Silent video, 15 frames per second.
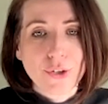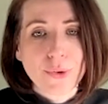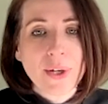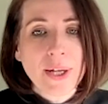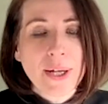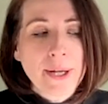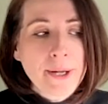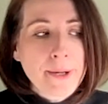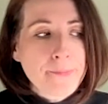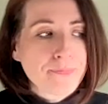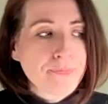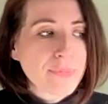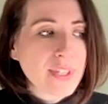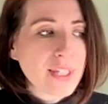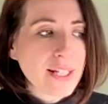So
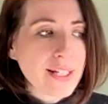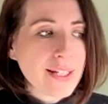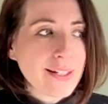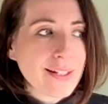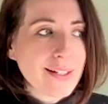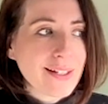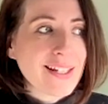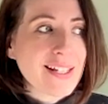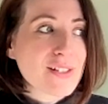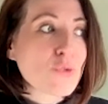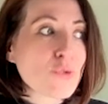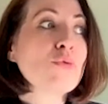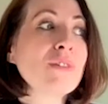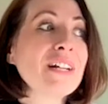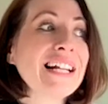it
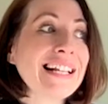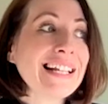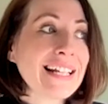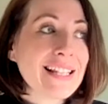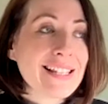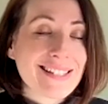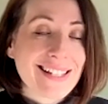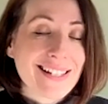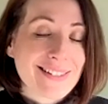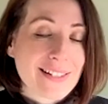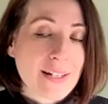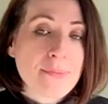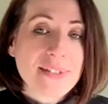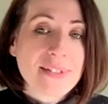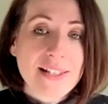is all really,
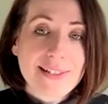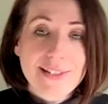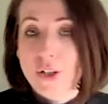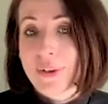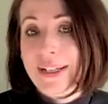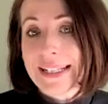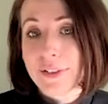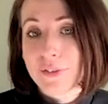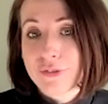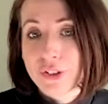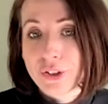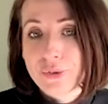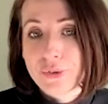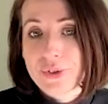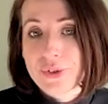in some sense,
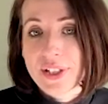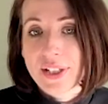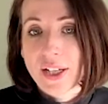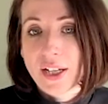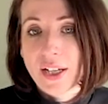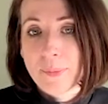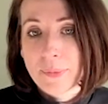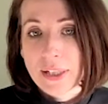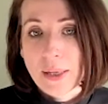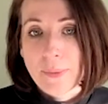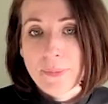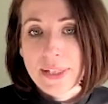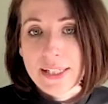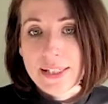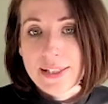low-hanging fruit.
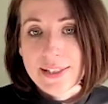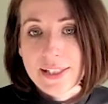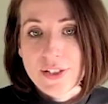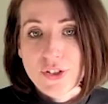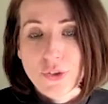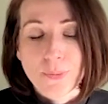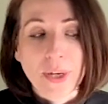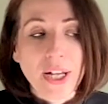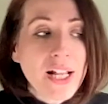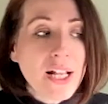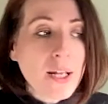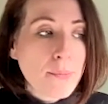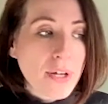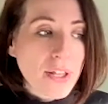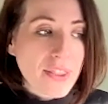Companies need to.
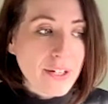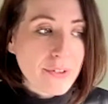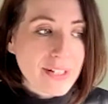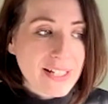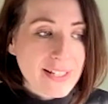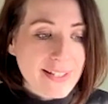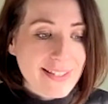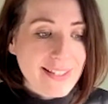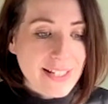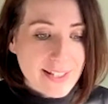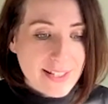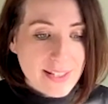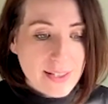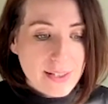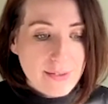But there is
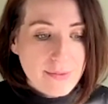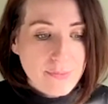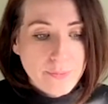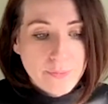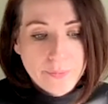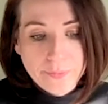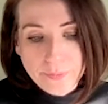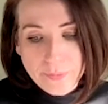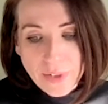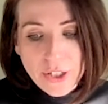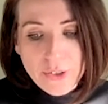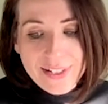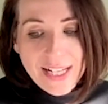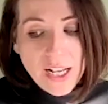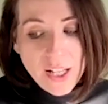this,
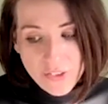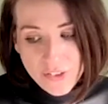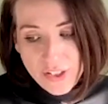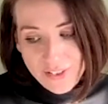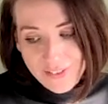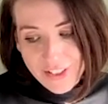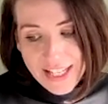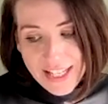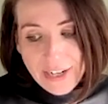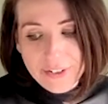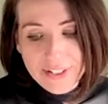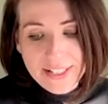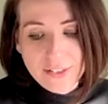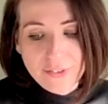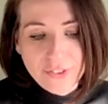like you said, the
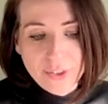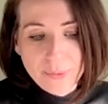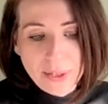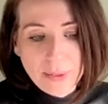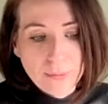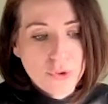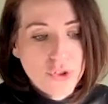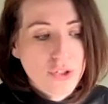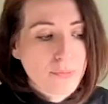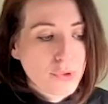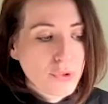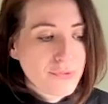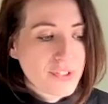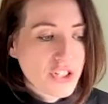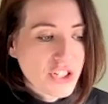narrative that people
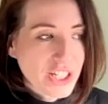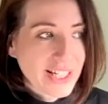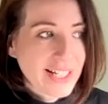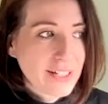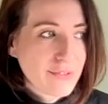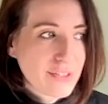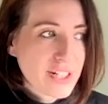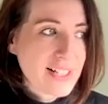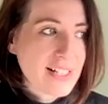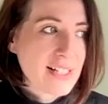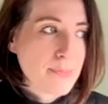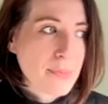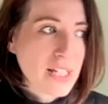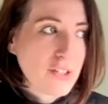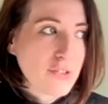should move to chicken
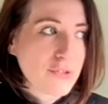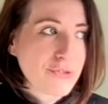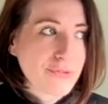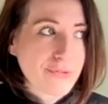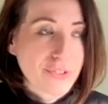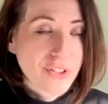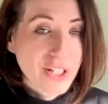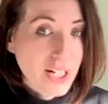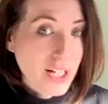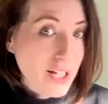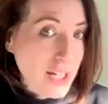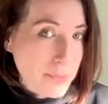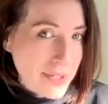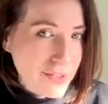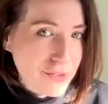versus beef for the
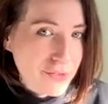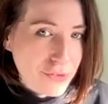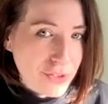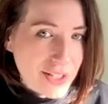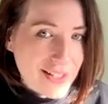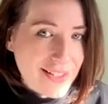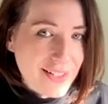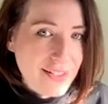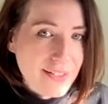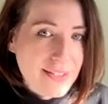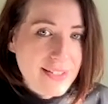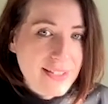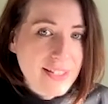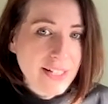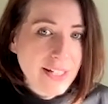climate, for
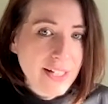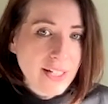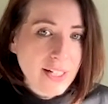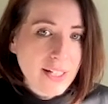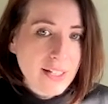instance.